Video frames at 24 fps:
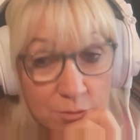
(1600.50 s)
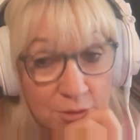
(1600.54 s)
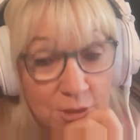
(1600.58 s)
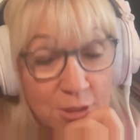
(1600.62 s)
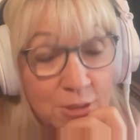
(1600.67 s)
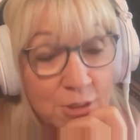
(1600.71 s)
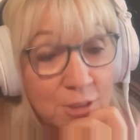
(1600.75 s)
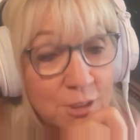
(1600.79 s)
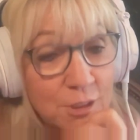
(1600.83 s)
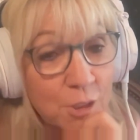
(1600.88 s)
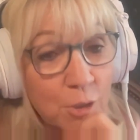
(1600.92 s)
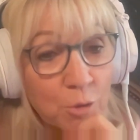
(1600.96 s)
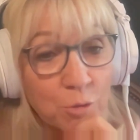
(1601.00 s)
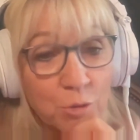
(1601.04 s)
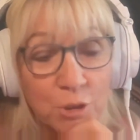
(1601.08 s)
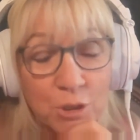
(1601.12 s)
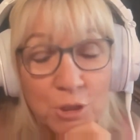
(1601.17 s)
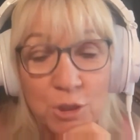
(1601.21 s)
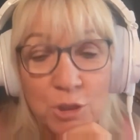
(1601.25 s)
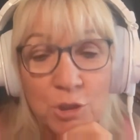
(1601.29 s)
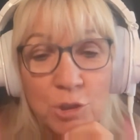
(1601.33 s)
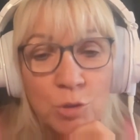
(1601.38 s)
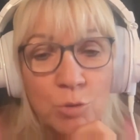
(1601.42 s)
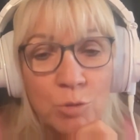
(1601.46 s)
This is so good.
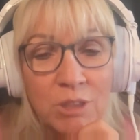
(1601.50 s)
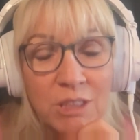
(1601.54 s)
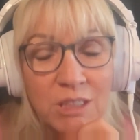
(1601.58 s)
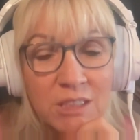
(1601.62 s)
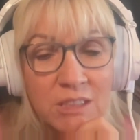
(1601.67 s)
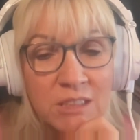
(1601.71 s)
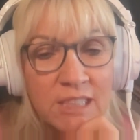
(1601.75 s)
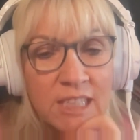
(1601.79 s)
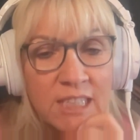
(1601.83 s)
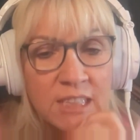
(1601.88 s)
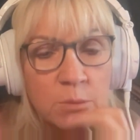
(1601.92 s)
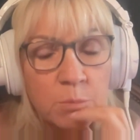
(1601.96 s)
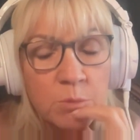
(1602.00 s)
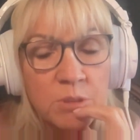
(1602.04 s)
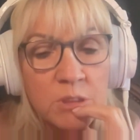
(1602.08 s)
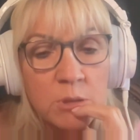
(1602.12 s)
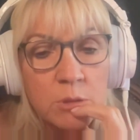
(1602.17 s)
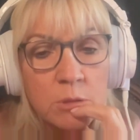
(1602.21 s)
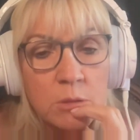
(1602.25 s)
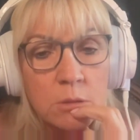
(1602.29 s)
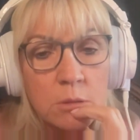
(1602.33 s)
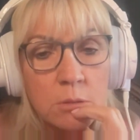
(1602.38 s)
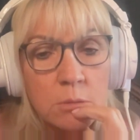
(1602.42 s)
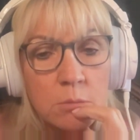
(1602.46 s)
Do you do any
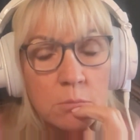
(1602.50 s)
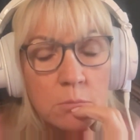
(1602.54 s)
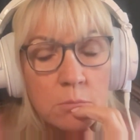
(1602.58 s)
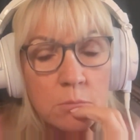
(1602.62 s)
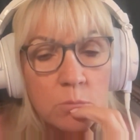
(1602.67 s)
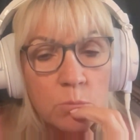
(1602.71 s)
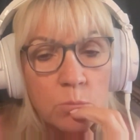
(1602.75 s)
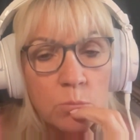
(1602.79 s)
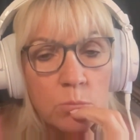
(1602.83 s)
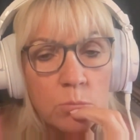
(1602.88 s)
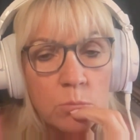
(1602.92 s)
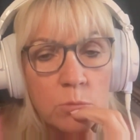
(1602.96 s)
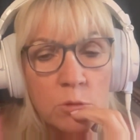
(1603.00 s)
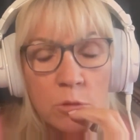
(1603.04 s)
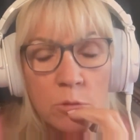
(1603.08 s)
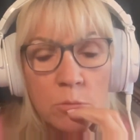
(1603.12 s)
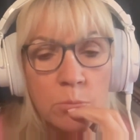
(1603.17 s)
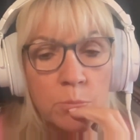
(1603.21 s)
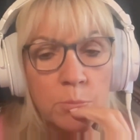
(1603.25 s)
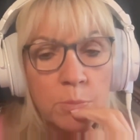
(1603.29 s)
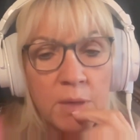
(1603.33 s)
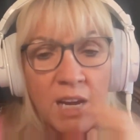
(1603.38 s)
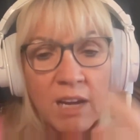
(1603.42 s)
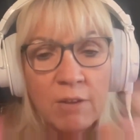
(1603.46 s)
assessments? Do you
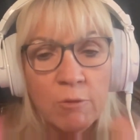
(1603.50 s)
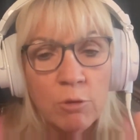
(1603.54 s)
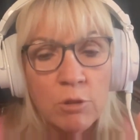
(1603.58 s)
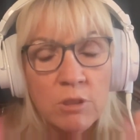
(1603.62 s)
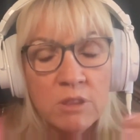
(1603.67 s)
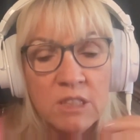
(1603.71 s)
behavioral